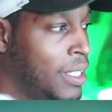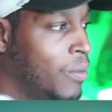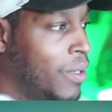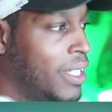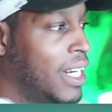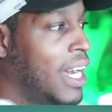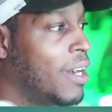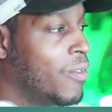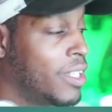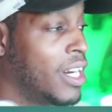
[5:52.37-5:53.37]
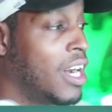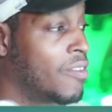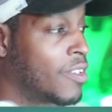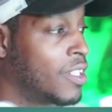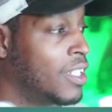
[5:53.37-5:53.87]
with an
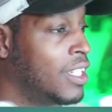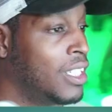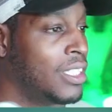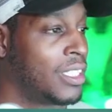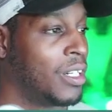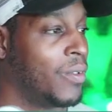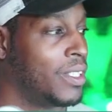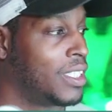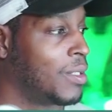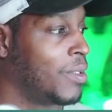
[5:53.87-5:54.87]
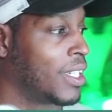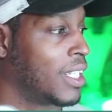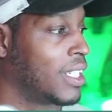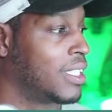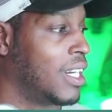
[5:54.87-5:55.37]
offer. So when someone
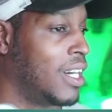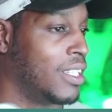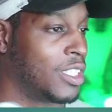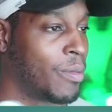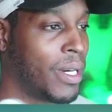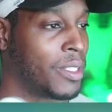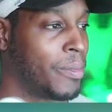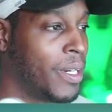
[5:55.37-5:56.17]
clicks on the spout,